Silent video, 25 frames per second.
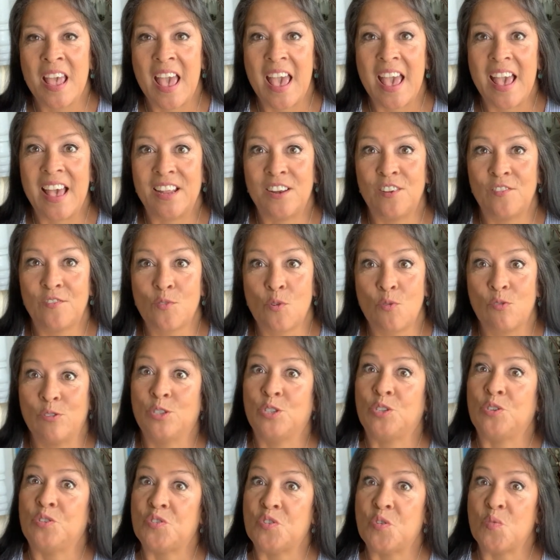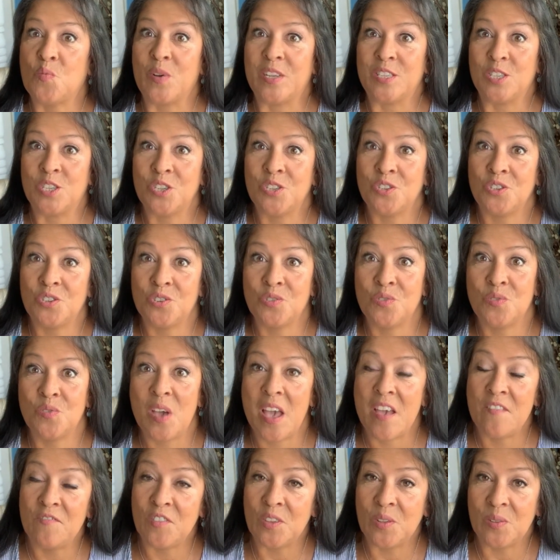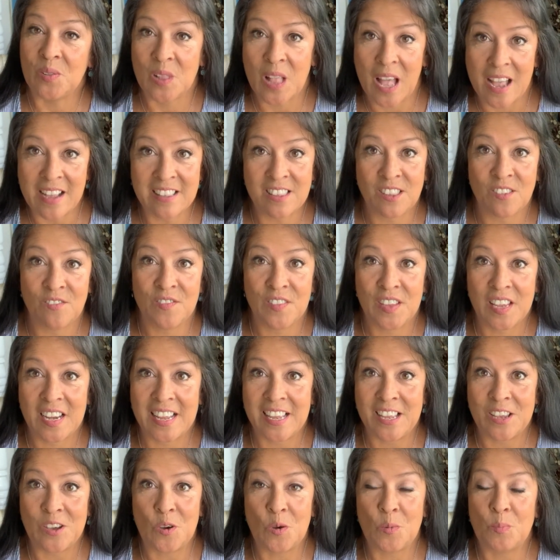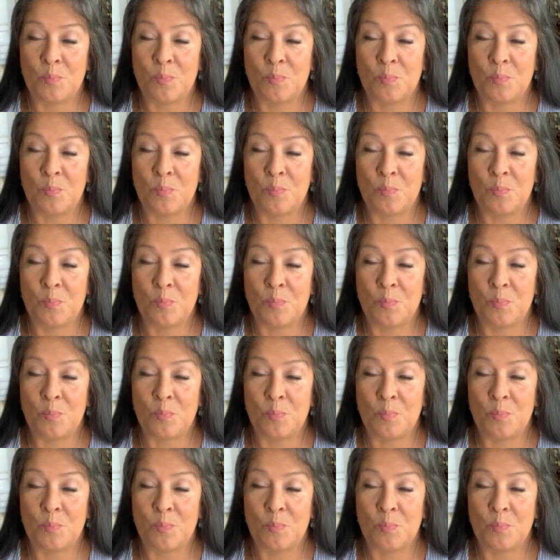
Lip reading: And of course, you know what to do. If you like the video,